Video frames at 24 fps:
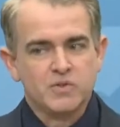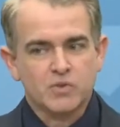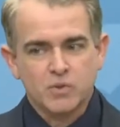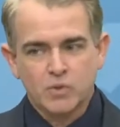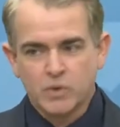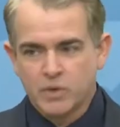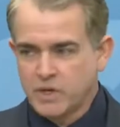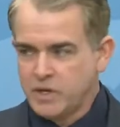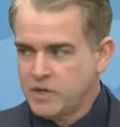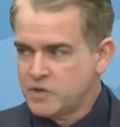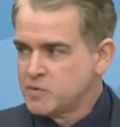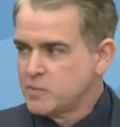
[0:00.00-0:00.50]

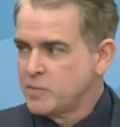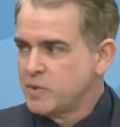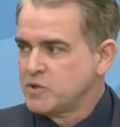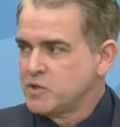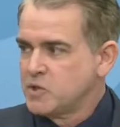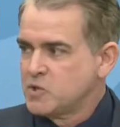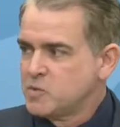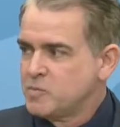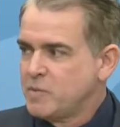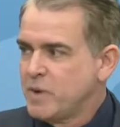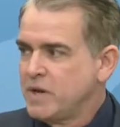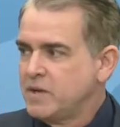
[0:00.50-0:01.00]
school kids
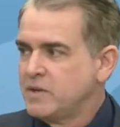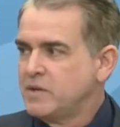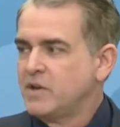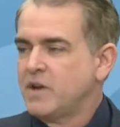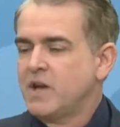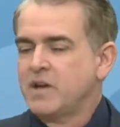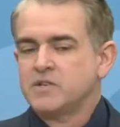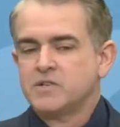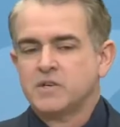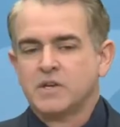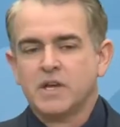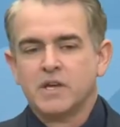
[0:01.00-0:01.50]
participate in
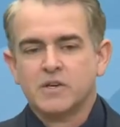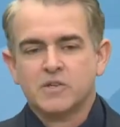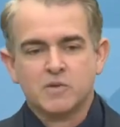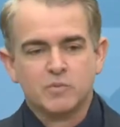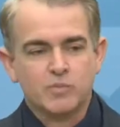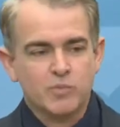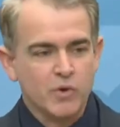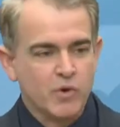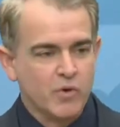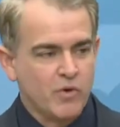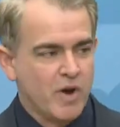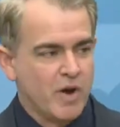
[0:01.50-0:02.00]
an
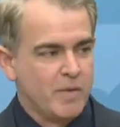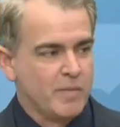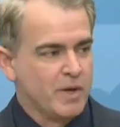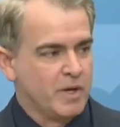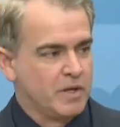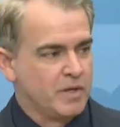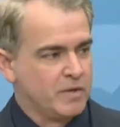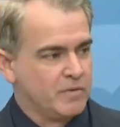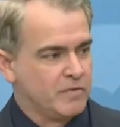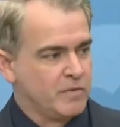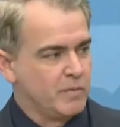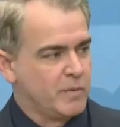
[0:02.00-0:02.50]
education program
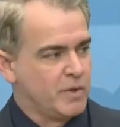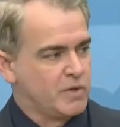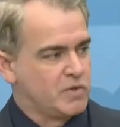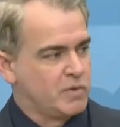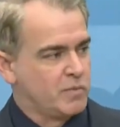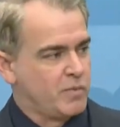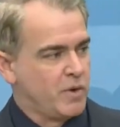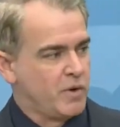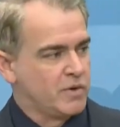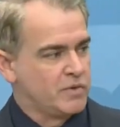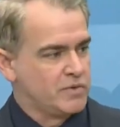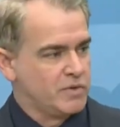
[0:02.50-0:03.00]
at Cleveland
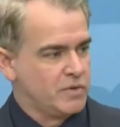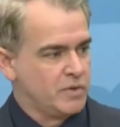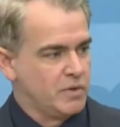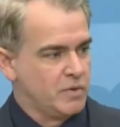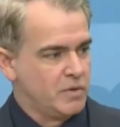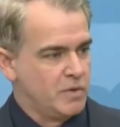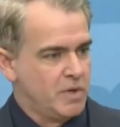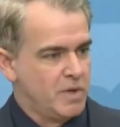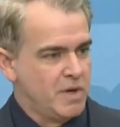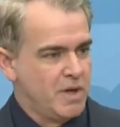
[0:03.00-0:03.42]
Metroparks Zoo.